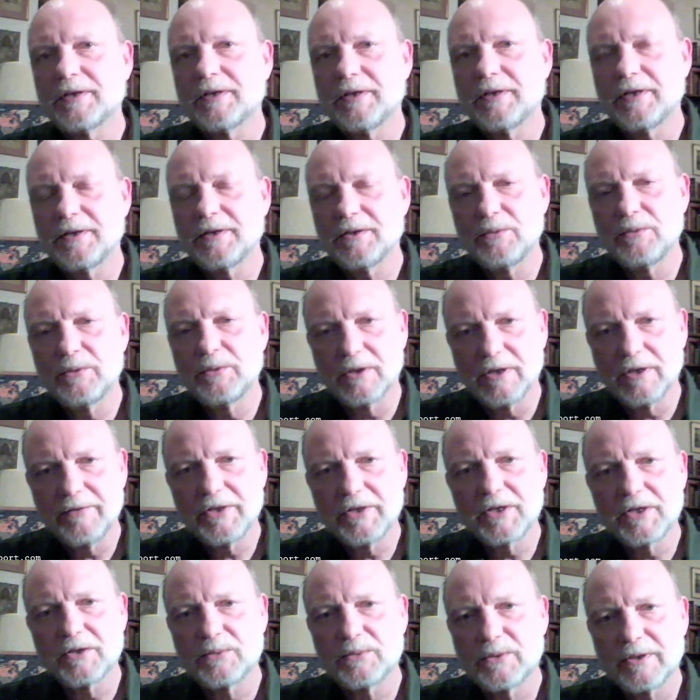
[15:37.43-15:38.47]
and we're
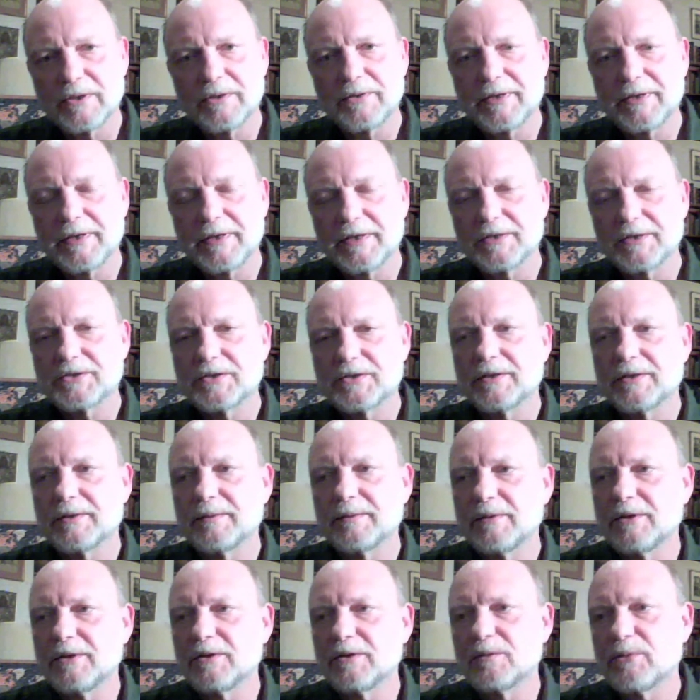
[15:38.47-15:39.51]
living in a world that has
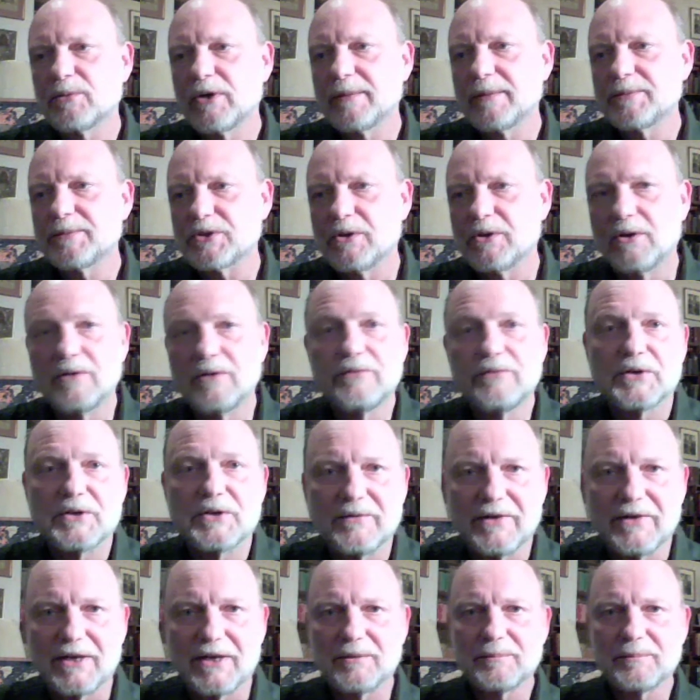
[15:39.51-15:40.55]
a perhaps
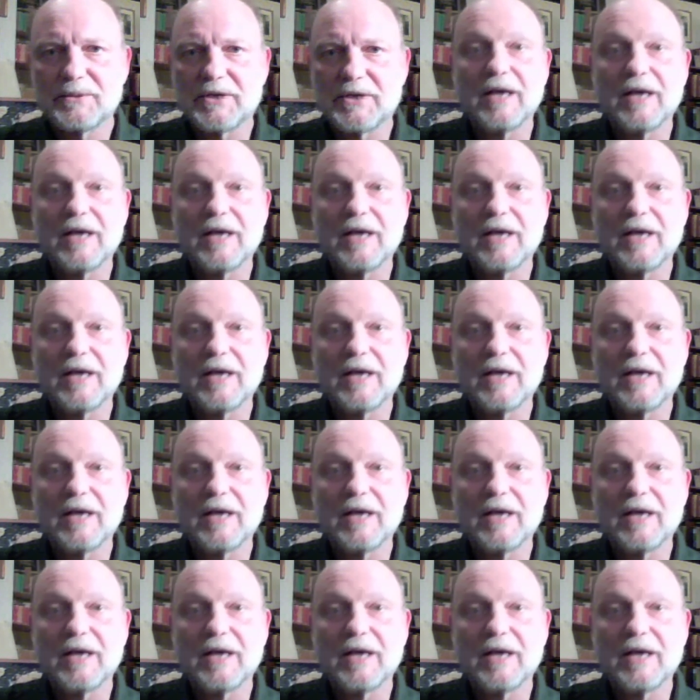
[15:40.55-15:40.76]
overdeveloped,